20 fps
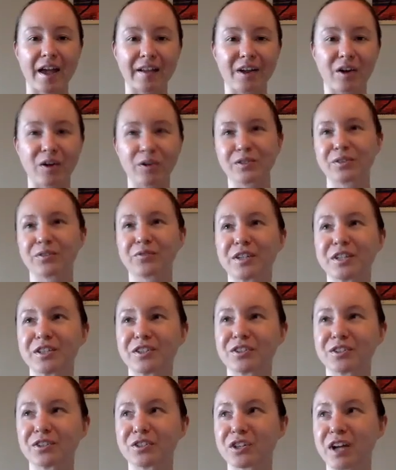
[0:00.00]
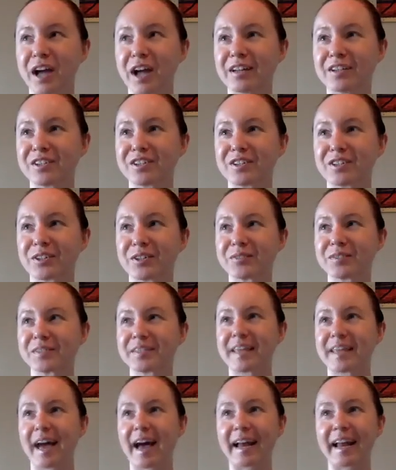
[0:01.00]
And so research kind of shows
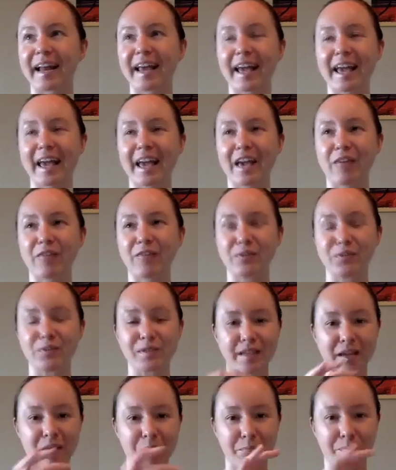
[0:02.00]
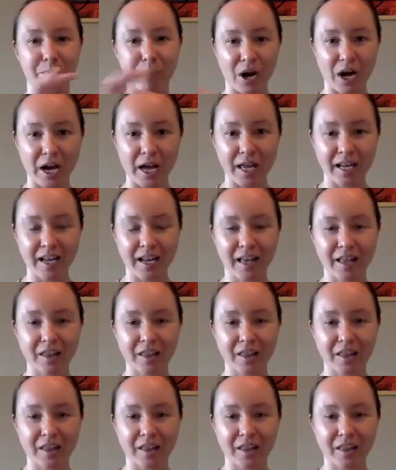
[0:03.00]
that if you say but,